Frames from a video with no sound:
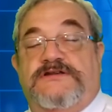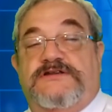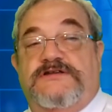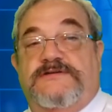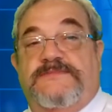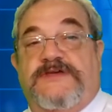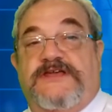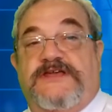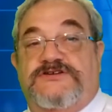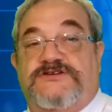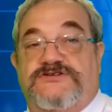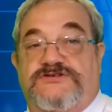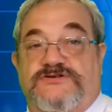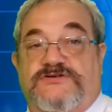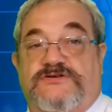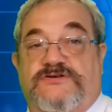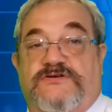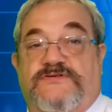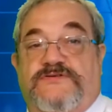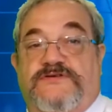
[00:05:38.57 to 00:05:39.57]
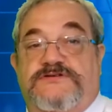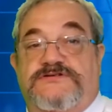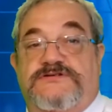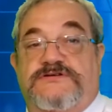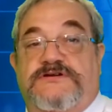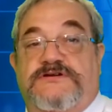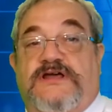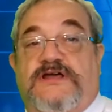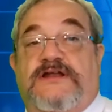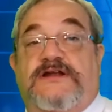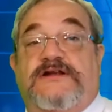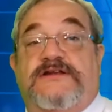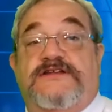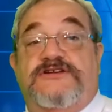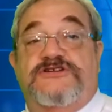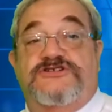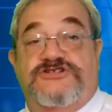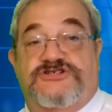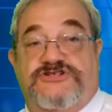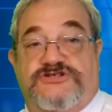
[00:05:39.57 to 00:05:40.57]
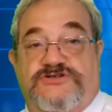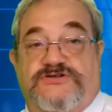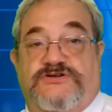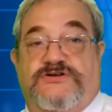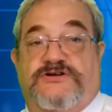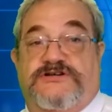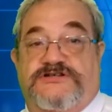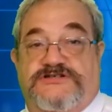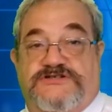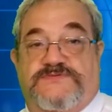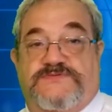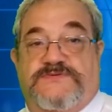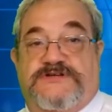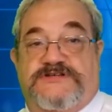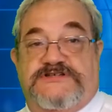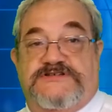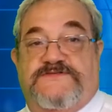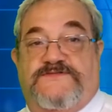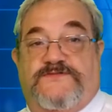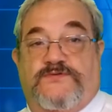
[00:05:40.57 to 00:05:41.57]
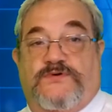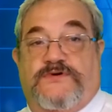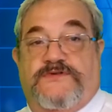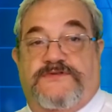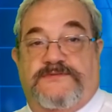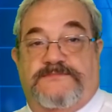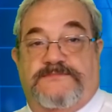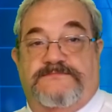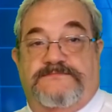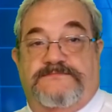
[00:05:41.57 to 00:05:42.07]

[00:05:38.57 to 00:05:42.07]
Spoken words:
to make sure that you're not an insurance risk for them.